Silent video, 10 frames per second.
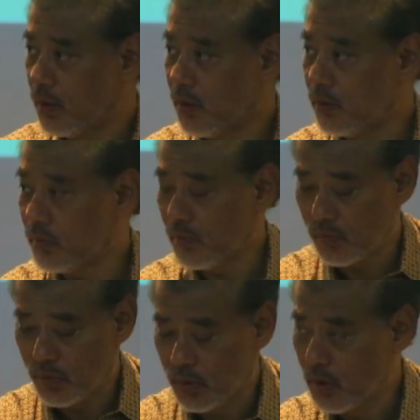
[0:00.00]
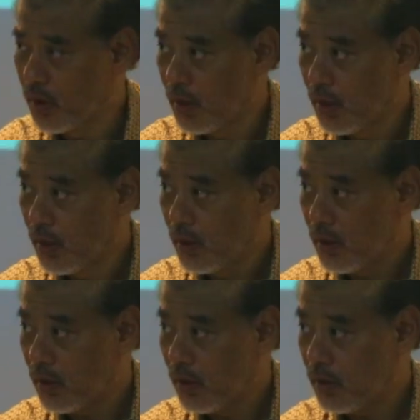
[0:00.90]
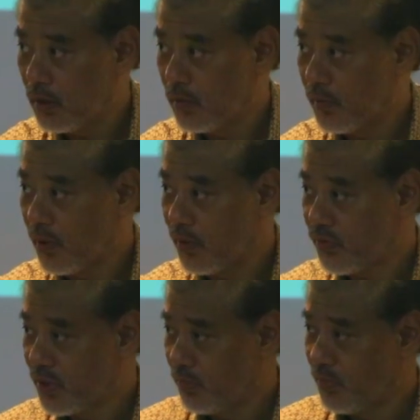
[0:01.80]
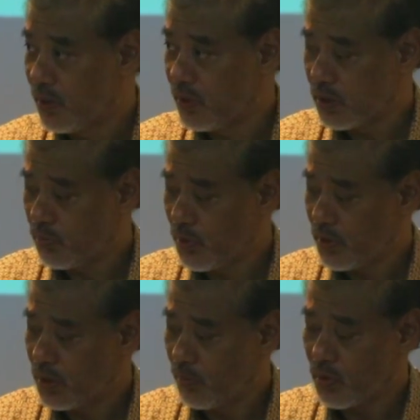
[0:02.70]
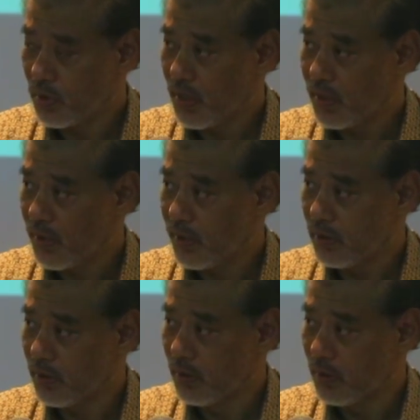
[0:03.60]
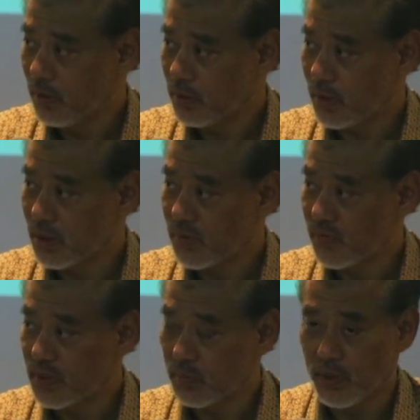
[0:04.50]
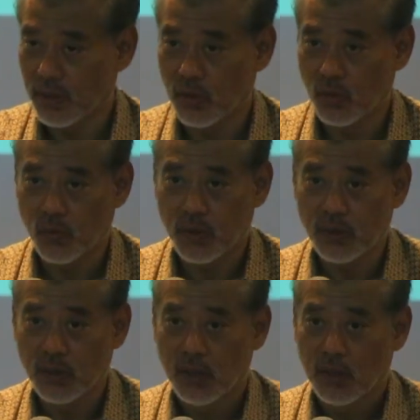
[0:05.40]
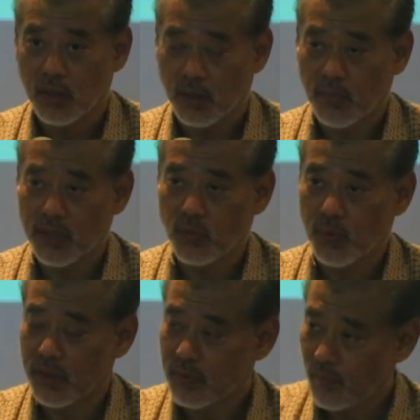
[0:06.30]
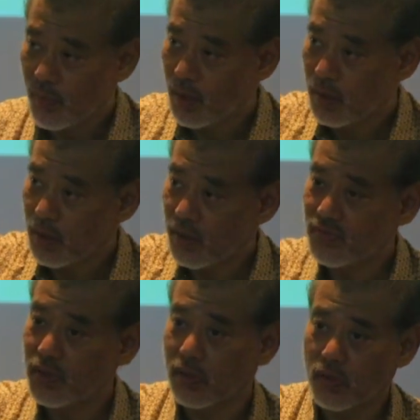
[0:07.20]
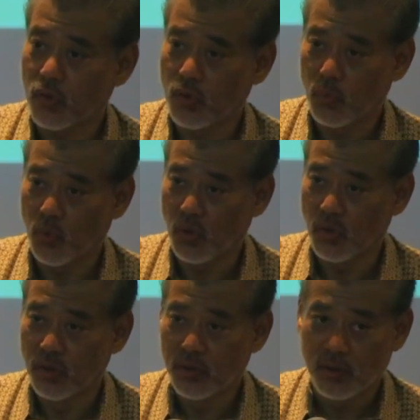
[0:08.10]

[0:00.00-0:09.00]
Now, I've already made this point about net aid transfers being lower. And by the way, after the Cold War,